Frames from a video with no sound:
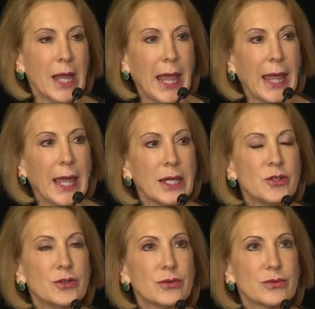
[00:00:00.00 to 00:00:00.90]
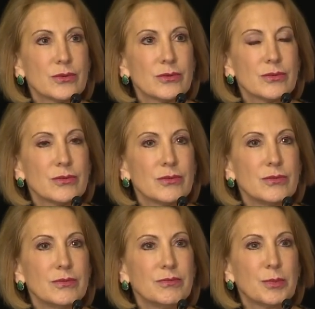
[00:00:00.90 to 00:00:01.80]
And
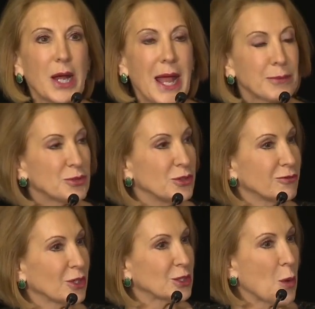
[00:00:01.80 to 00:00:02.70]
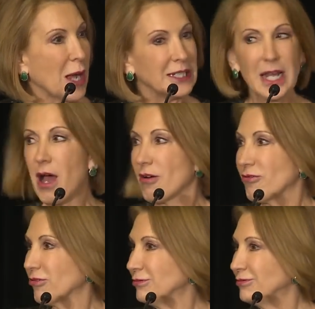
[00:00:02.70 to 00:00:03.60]
perhaps you've heard quite enough
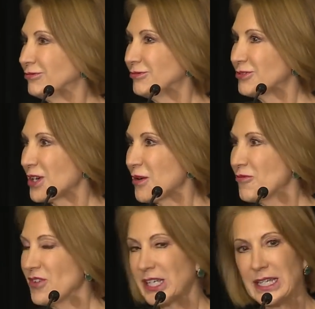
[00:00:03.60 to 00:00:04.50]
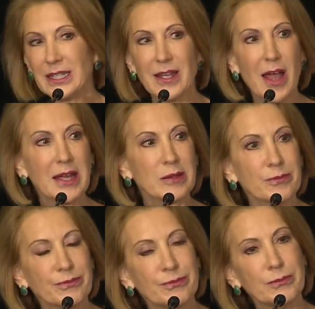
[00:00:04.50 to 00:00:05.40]
from Vicki and I.
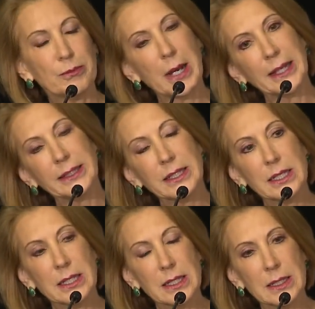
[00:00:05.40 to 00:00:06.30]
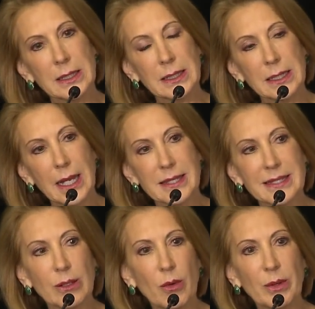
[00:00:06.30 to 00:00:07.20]
But I
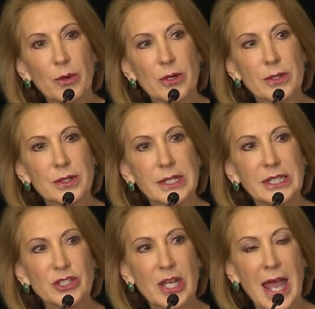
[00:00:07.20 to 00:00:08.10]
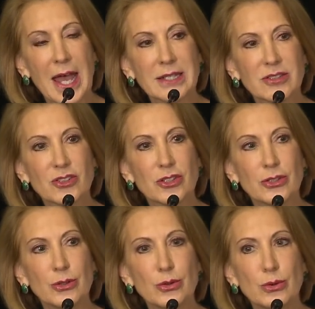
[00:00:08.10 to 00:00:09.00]
think we were each asked
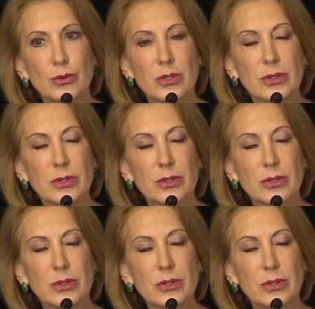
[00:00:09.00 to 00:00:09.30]
to